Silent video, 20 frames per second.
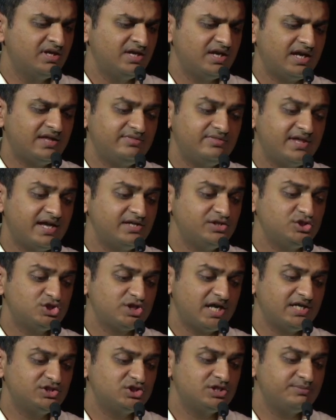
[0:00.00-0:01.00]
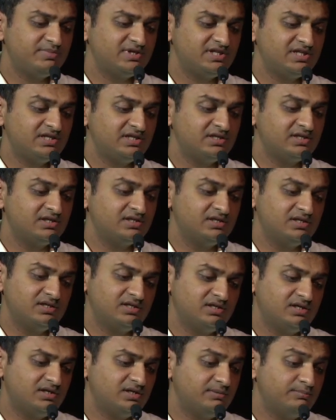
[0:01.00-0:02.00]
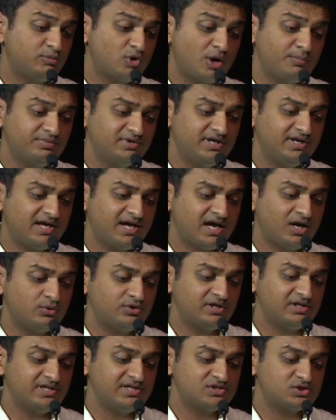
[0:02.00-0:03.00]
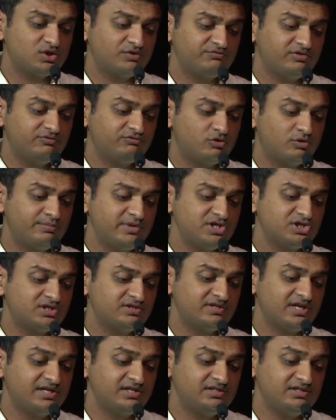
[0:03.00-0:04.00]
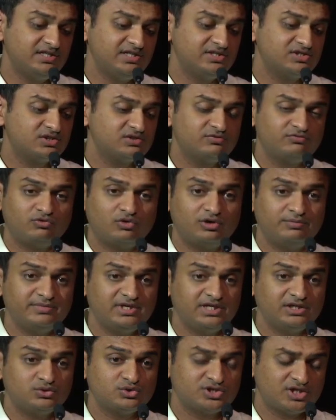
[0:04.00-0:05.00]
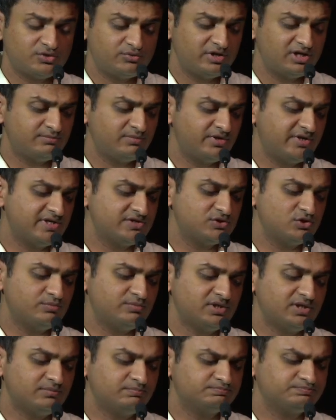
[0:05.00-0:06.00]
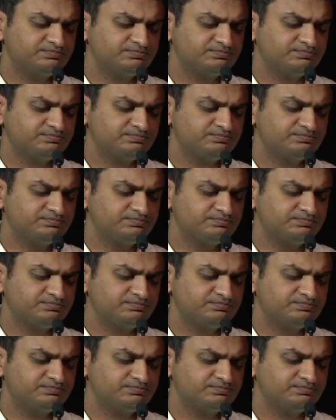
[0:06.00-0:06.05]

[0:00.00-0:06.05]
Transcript: And then chat GPT prompted out a list of information that it needs for me to generate my resume.